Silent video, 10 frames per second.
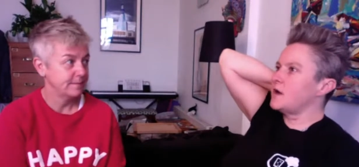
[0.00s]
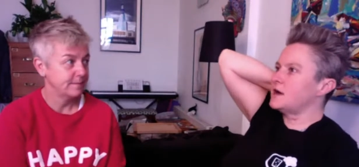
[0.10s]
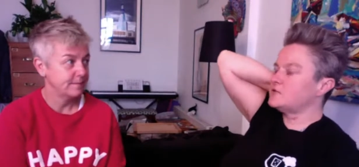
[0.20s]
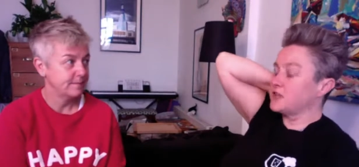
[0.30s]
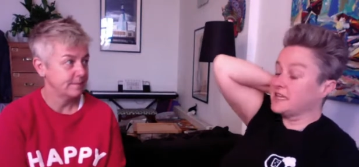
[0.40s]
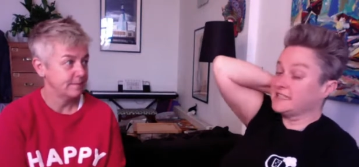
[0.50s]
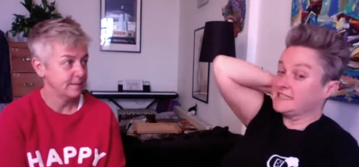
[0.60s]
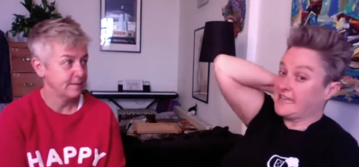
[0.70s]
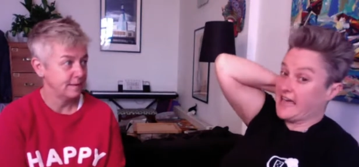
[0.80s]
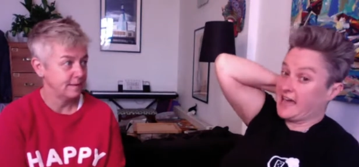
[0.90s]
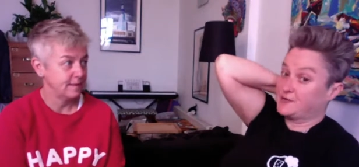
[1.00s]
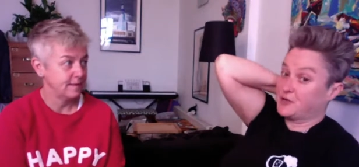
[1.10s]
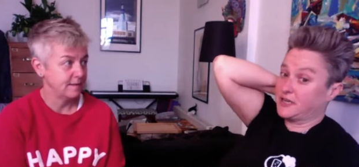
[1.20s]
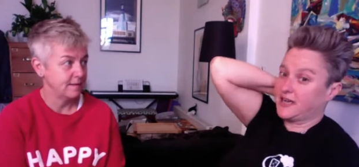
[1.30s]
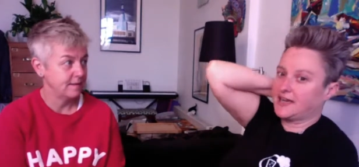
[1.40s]
Speaker 1: my drinking as dickhead
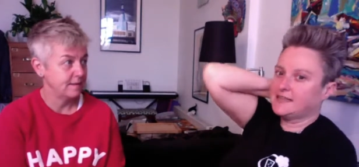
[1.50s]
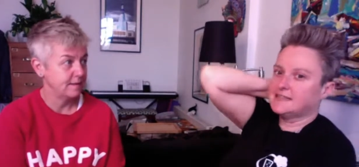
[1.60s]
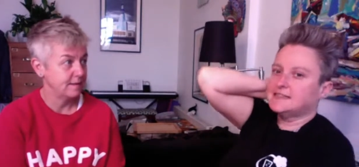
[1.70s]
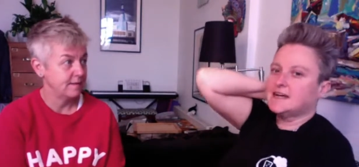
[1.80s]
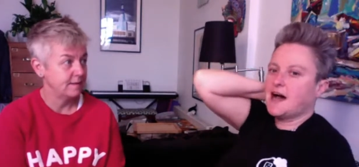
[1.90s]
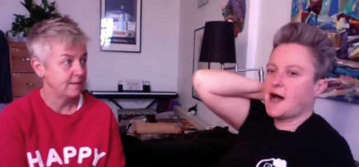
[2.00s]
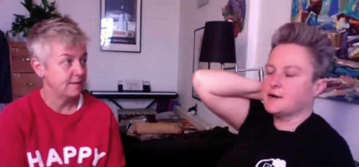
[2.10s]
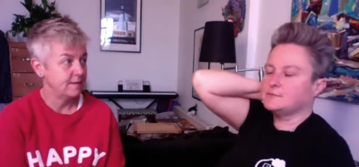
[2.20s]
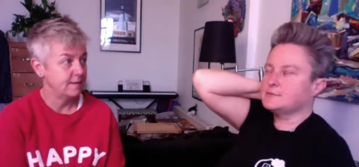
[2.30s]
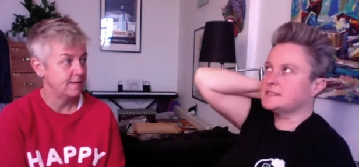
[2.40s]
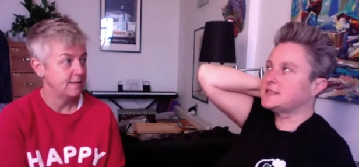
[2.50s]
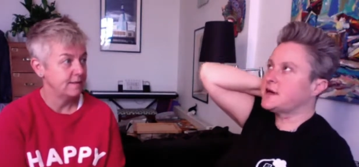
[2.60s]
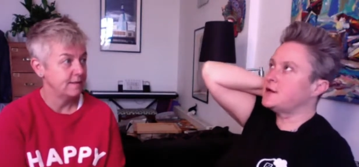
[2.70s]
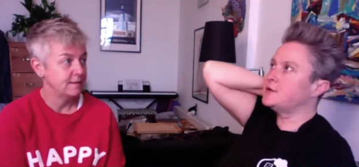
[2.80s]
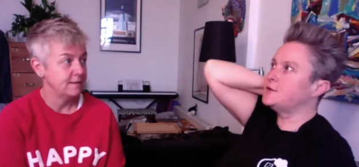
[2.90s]
drinking. Um,
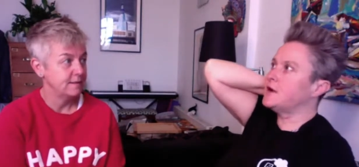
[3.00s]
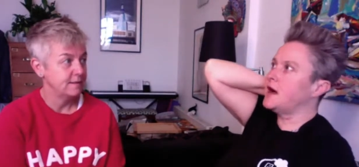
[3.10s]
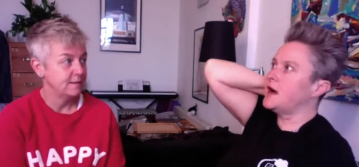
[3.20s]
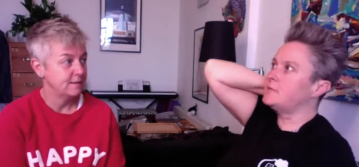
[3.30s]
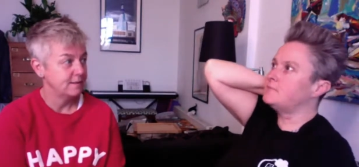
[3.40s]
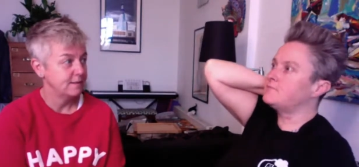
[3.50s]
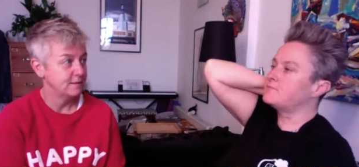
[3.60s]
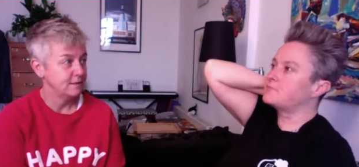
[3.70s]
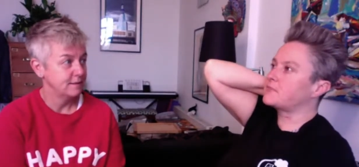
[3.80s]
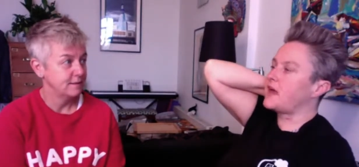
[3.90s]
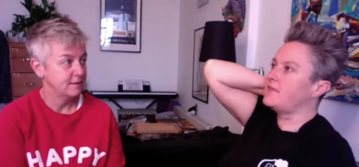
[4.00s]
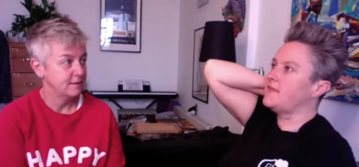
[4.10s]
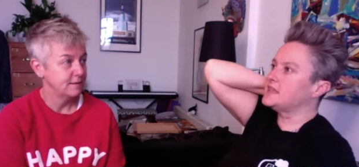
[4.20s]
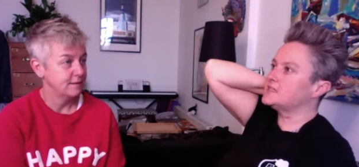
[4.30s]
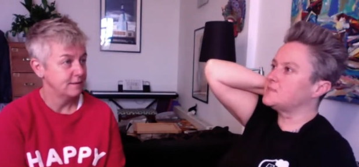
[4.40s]
so um, and
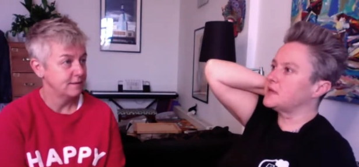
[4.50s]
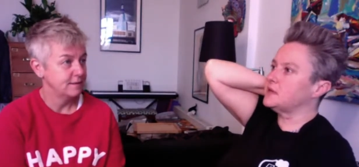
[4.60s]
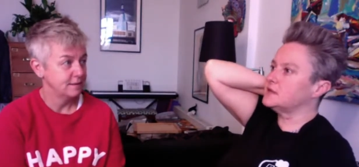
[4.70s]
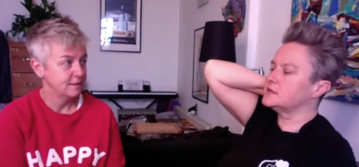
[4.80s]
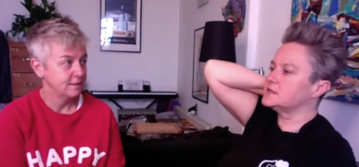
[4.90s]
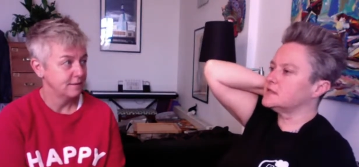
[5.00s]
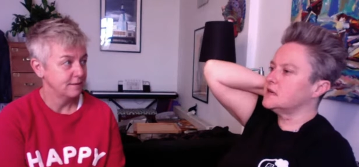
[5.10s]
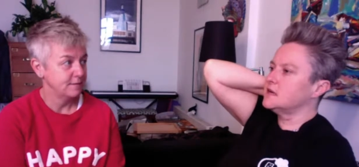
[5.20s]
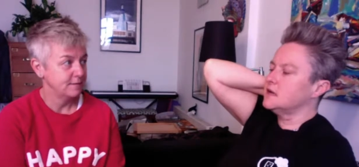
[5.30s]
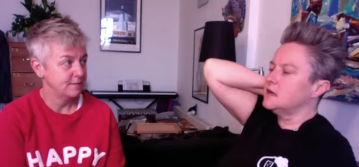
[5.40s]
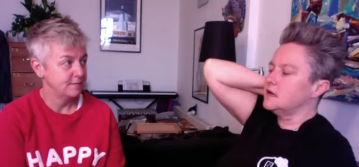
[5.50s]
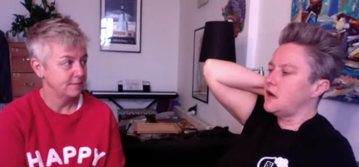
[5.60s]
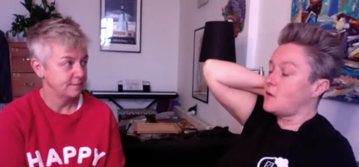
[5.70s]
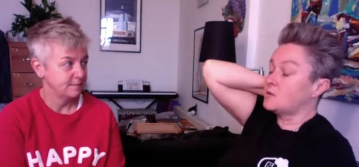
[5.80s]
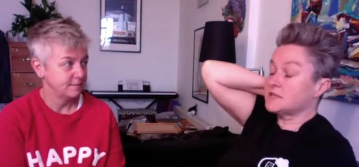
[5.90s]
that's because
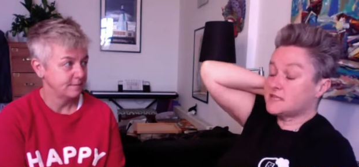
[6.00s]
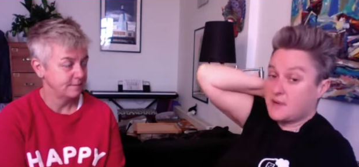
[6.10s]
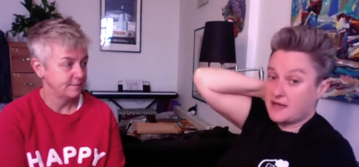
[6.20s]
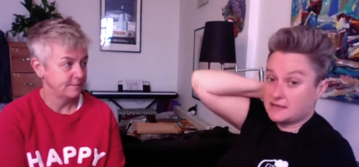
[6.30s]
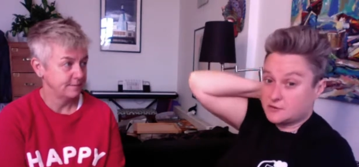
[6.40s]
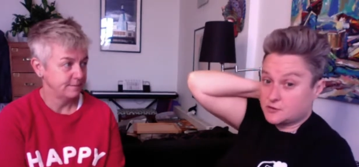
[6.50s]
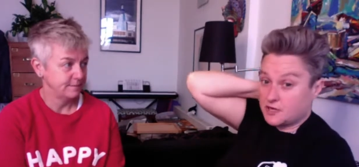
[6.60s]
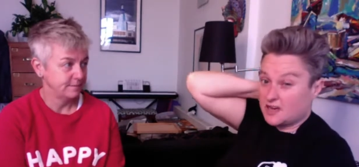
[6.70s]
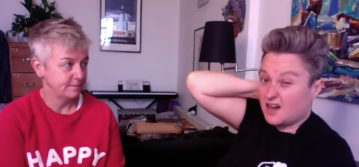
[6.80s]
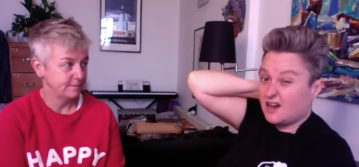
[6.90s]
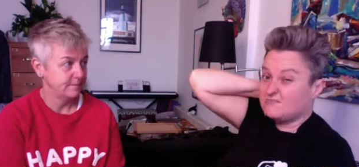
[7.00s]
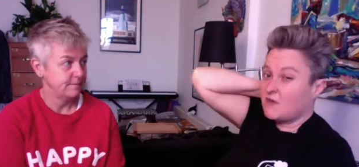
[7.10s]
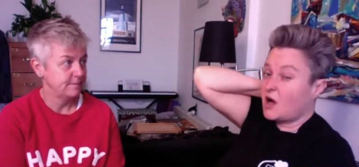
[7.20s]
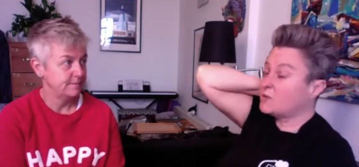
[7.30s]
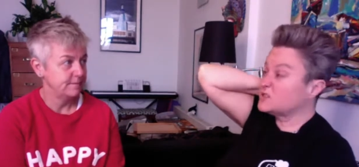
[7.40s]
I wasn't a dependent drinker.
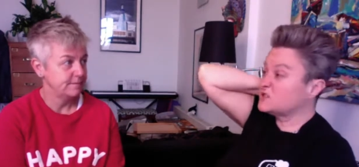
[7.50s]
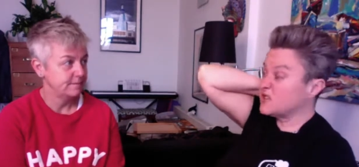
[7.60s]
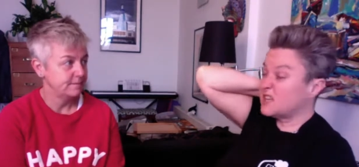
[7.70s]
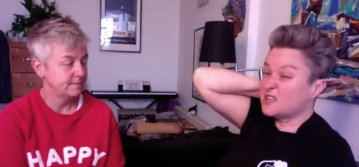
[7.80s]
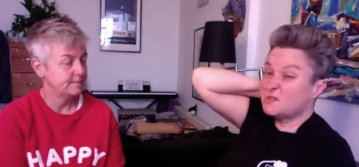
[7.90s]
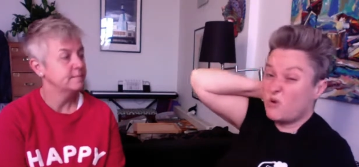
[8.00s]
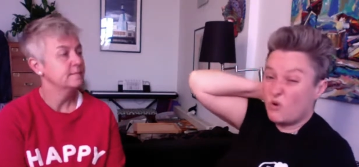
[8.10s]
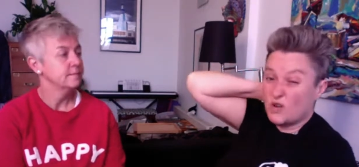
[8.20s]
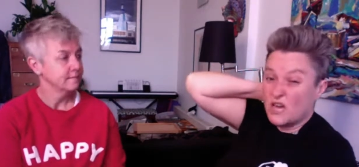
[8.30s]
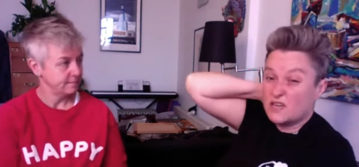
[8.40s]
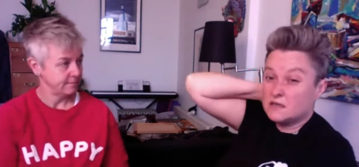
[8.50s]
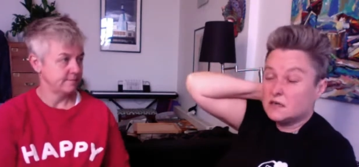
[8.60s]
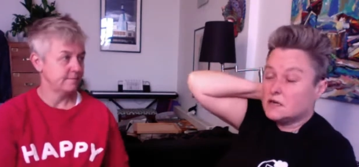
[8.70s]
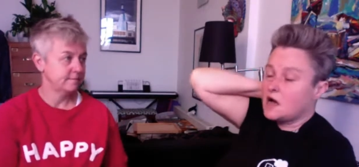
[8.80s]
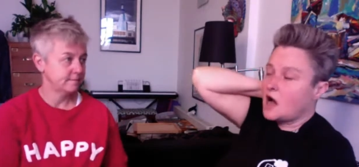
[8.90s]
I wasn't drinking in the morning.
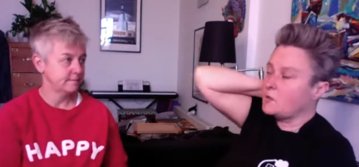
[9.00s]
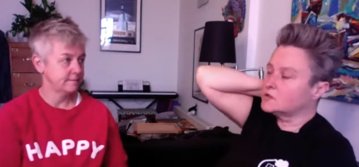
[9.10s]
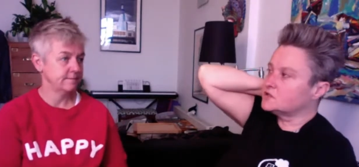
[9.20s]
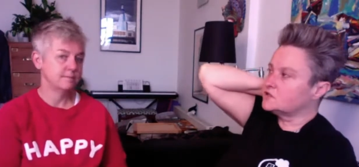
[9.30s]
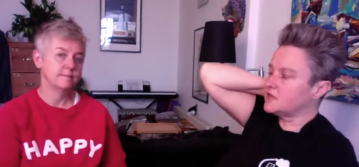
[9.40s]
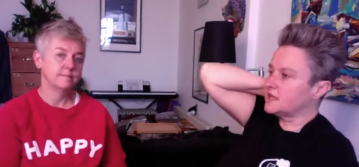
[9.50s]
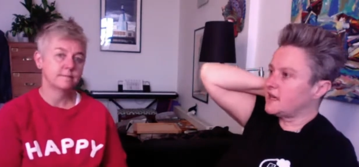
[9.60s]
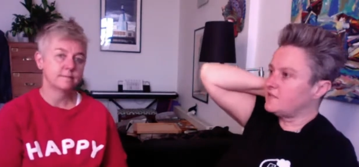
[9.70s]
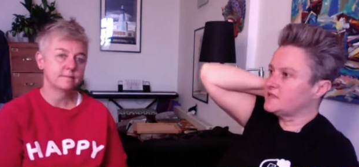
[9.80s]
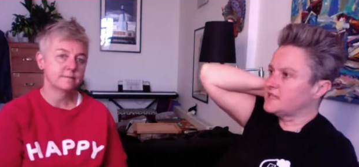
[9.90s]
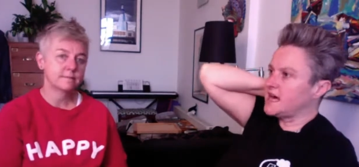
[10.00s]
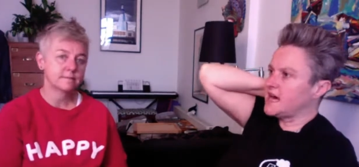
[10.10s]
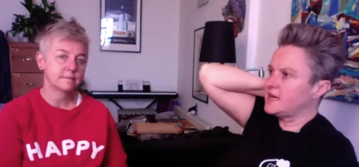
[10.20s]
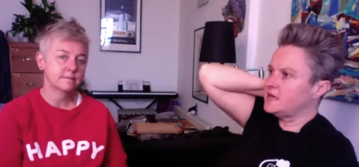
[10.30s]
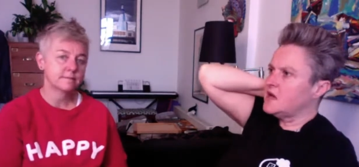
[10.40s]
I wasn't drinking every
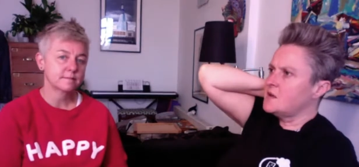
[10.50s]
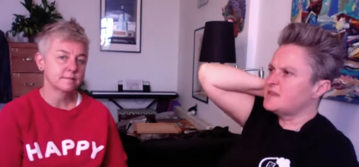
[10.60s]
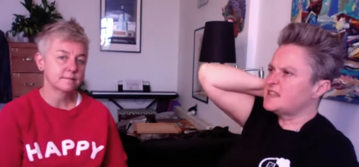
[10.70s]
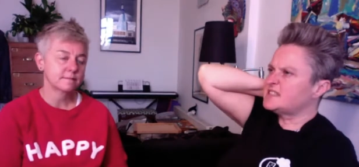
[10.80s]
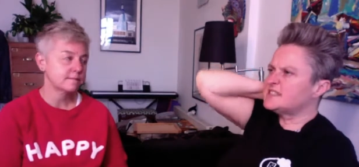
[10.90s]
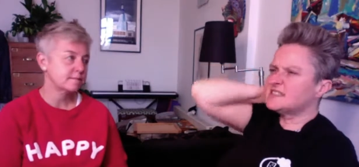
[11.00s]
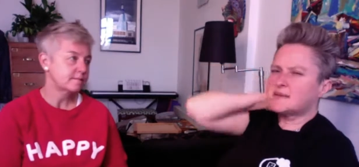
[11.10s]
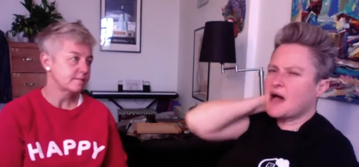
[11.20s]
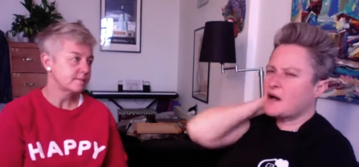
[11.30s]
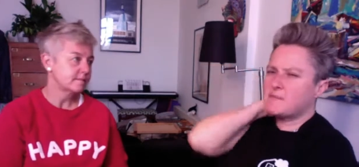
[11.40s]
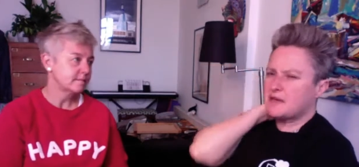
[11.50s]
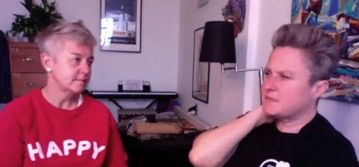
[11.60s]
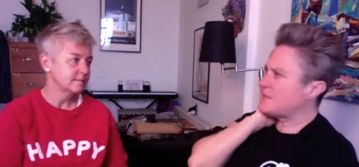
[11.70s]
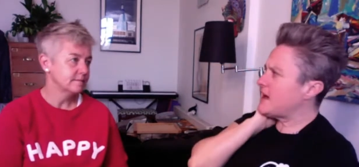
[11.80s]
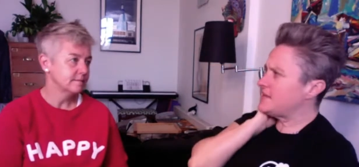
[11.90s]
day. But that doesn't somehow make me
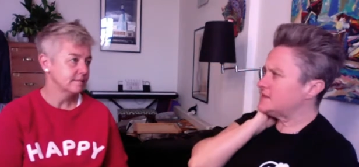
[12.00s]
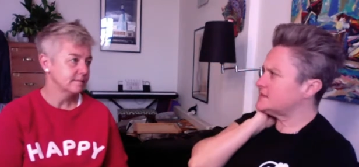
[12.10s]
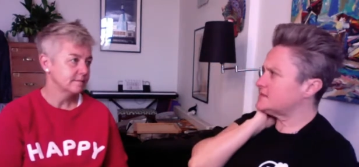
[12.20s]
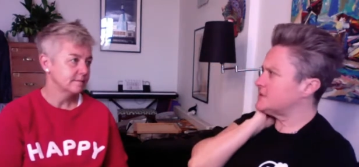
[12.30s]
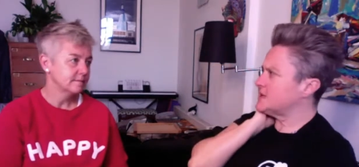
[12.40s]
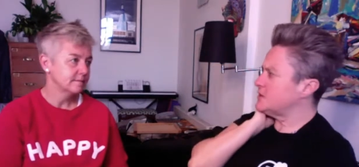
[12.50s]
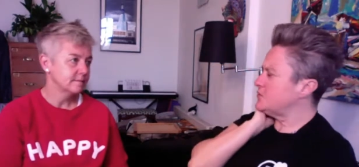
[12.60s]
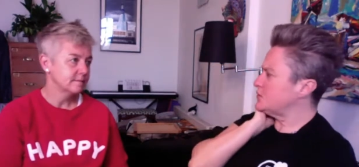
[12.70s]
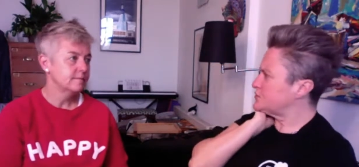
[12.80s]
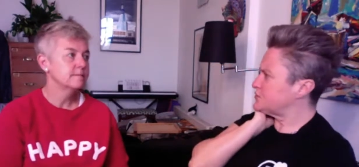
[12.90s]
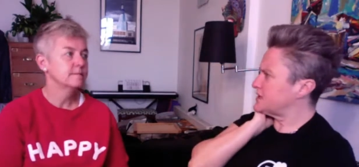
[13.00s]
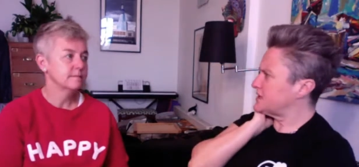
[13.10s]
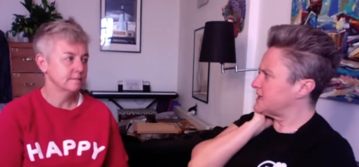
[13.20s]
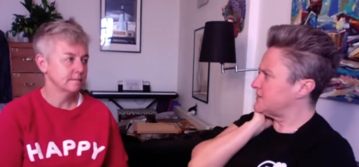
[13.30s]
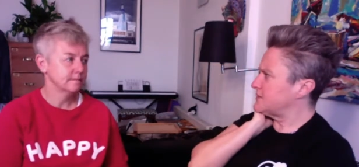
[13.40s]
better than somebody who was mm.
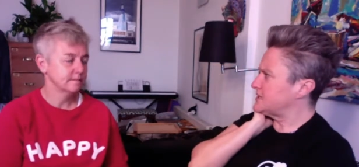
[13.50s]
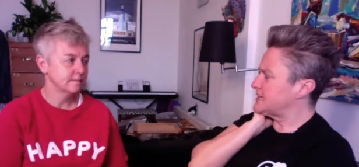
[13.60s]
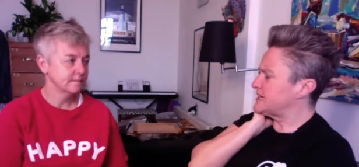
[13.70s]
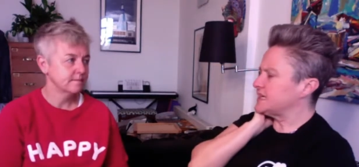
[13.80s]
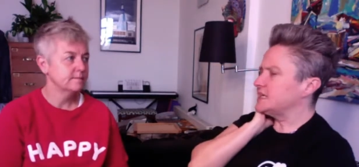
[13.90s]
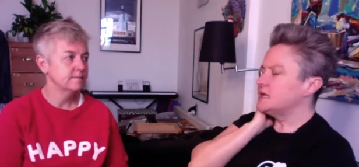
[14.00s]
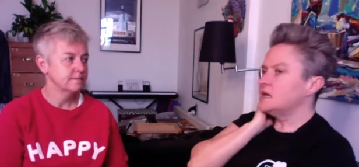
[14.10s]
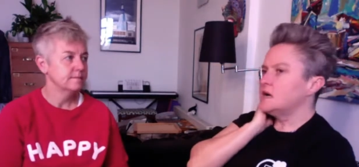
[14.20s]
drinking every day.